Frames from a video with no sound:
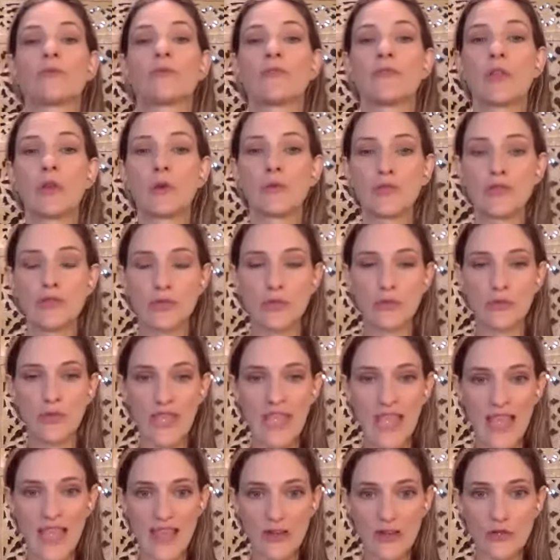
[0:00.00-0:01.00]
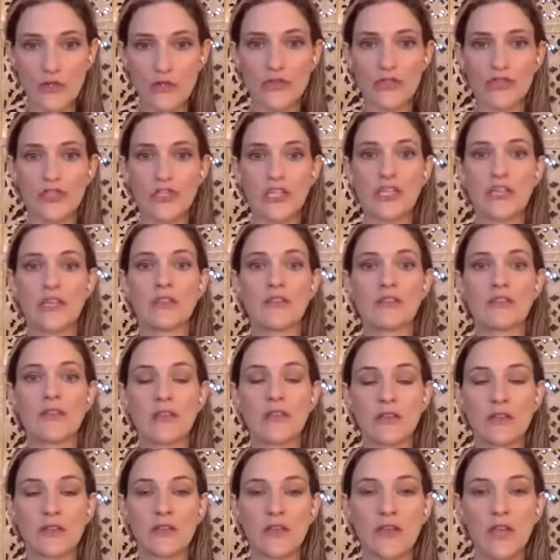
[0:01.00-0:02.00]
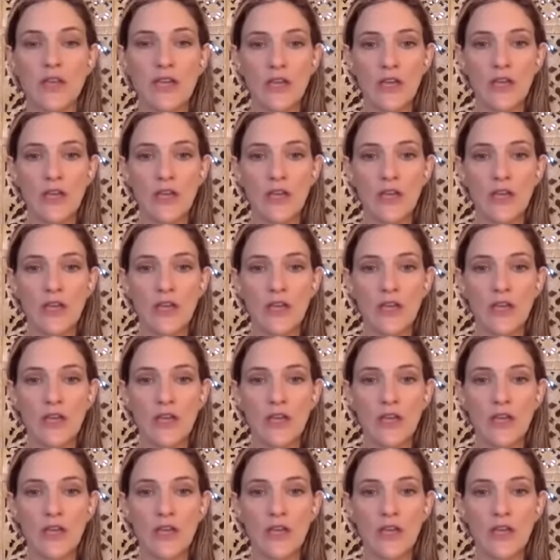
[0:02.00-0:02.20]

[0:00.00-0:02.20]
the energy, the